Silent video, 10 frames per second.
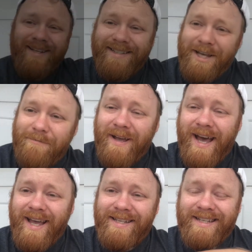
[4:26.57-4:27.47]
is up,
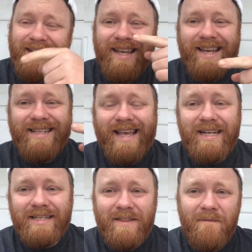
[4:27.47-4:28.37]
guys? It is
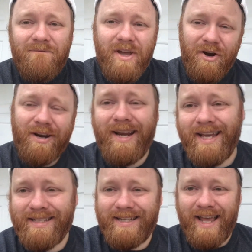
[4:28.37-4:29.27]
actually the very
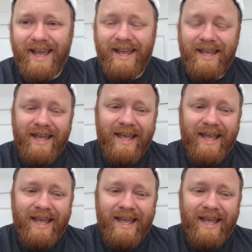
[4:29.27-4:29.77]
next day,